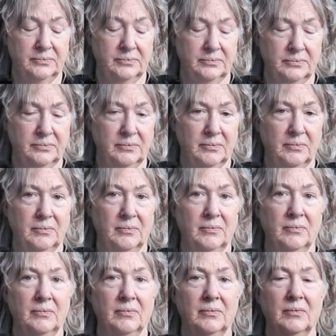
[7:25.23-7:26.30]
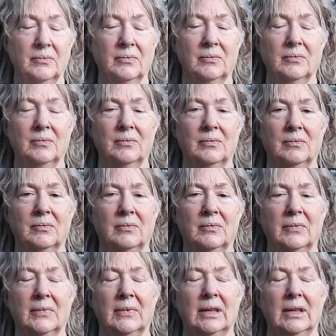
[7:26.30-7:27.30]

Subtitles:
[no speech]